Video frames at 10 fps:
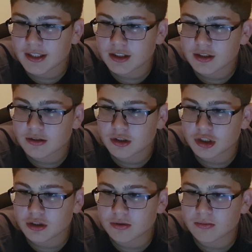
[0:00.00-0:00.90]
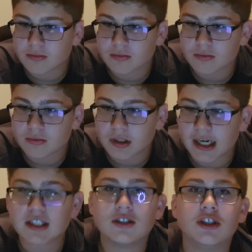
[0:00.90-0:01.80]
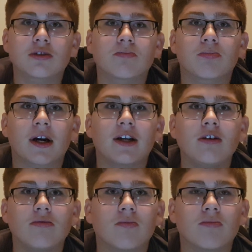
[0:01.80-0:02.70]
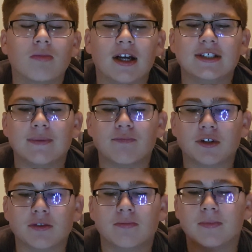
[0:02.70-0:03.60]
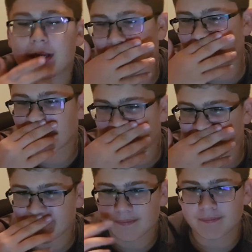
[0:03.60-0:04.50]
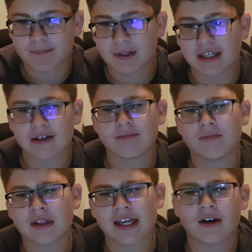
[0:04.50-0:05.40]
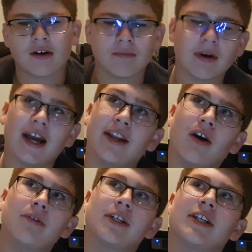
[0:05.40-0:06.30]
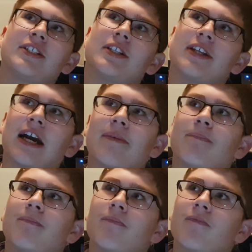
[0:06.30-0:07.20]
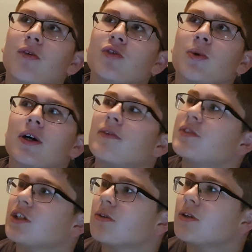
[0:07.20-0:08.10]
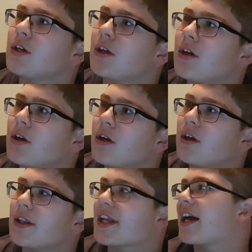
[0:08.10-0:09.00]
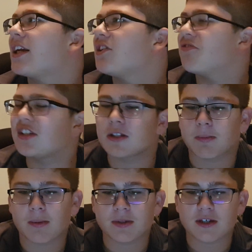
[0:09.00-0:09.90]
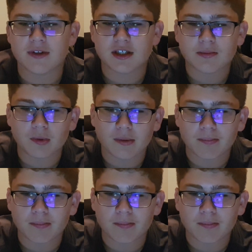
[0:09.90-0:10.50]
It's just brand new, except for now being later. I know that it's in the iPhone 12, so that kind of defeats the purpose of this one.